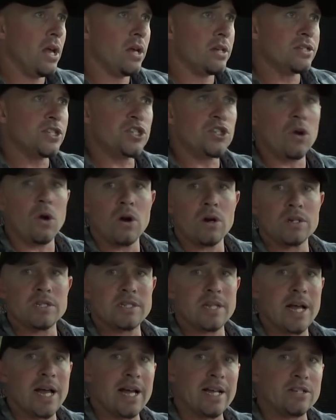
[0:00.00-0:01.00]
star
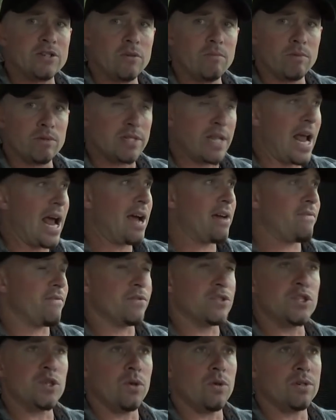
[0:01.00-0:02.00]
size, almost half
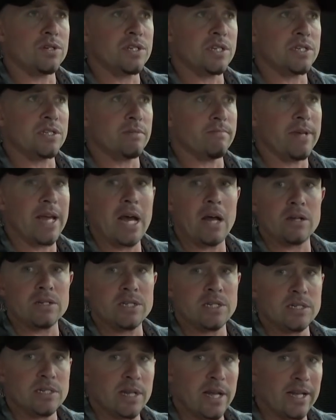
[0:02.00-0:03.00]
solar system,
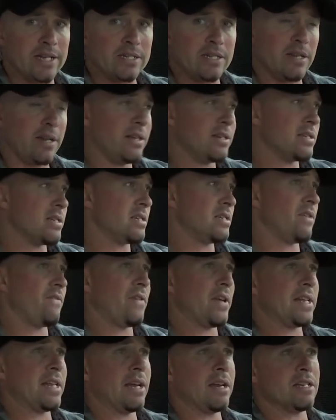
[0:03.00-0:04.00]
galaxy size cities and stuff
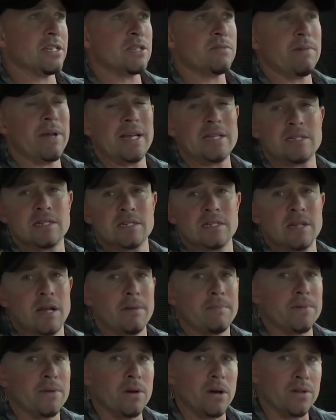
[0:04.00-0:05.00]
like that in space, it's
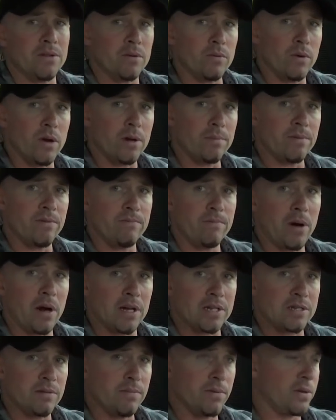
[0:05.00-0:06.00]
not beyond the realm of
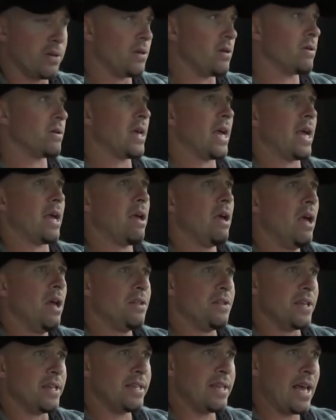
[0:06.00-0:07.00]
possibility, okay?
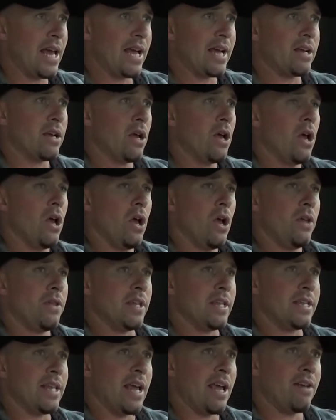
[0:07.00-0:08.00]
The tech
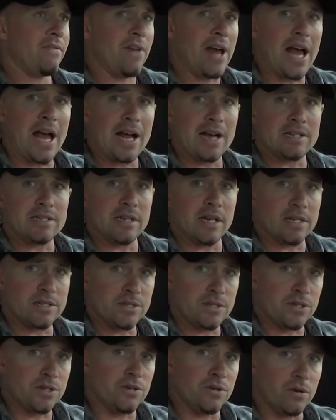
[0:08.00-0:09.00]
that they have
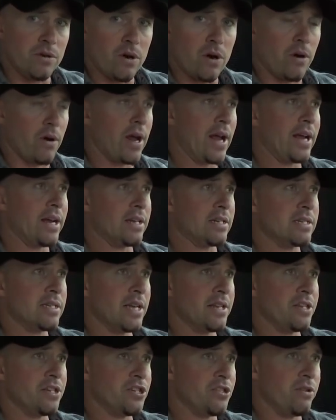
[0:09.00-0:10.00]
access to, all right,
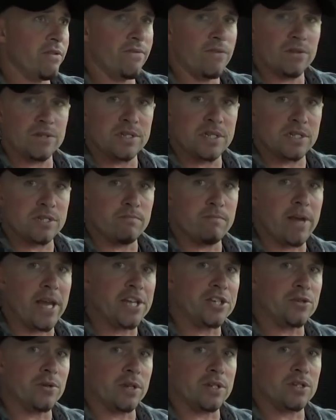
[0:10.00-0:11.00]
inside this universe, this
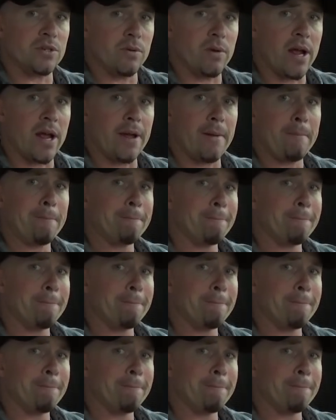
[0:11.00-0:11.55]
matrix, all right?